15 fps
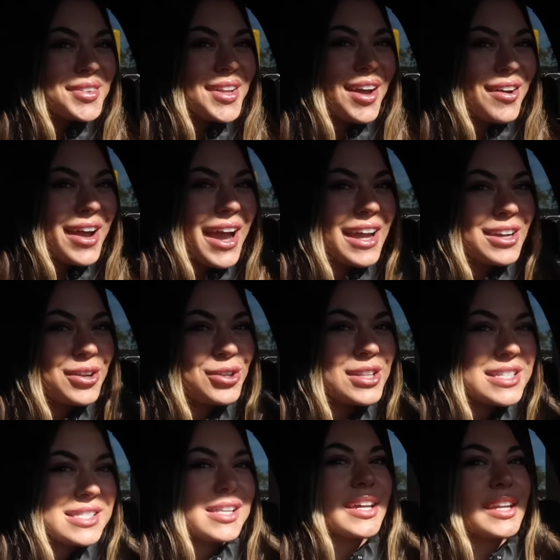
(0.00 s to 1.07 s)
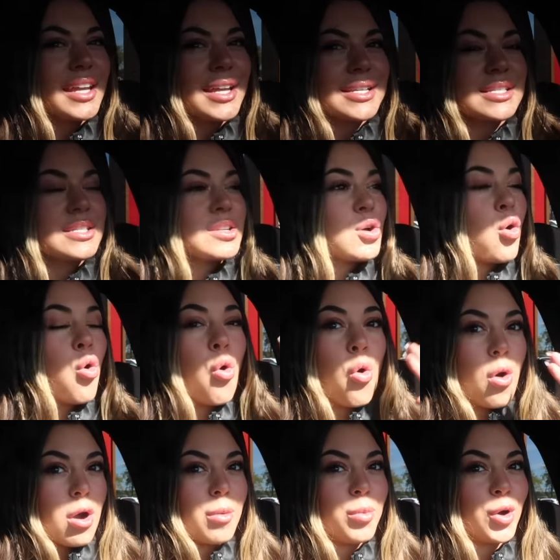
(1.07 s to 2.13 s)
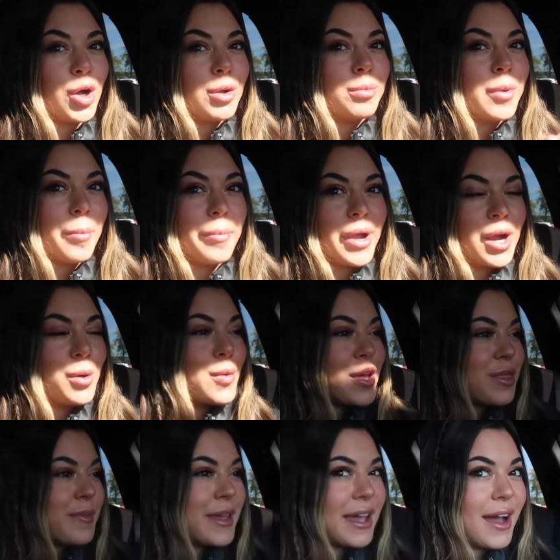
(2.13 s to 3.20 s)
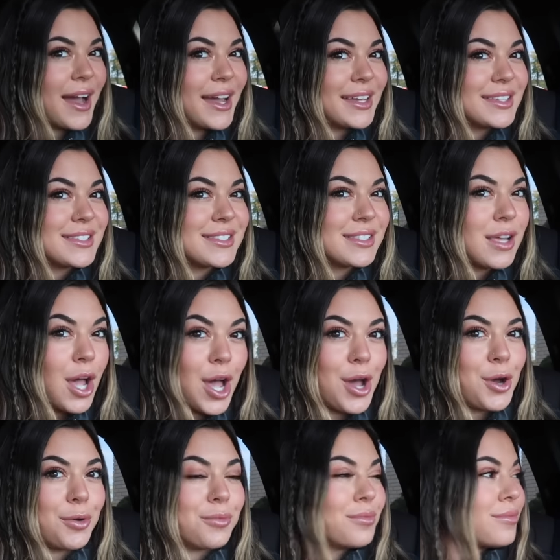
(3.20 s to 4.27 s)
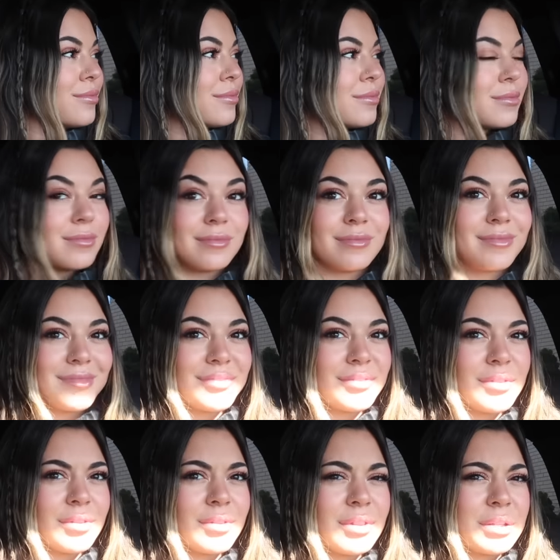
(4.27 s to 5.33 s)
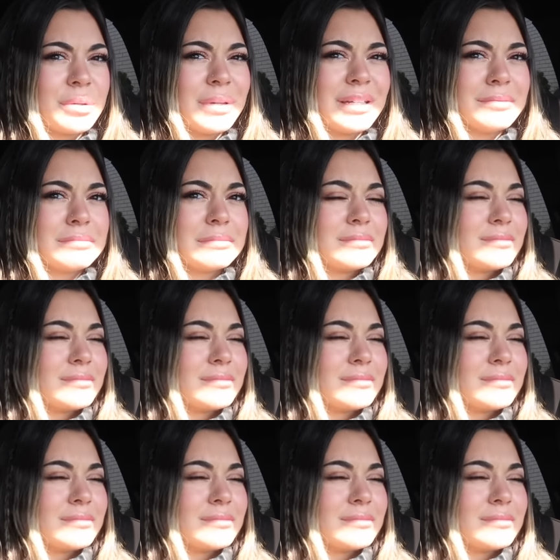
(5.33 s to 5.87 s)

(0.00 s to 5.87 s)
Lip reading: Okay, I know this lighting is horrible, but bear with me, guys. Oh. Hi,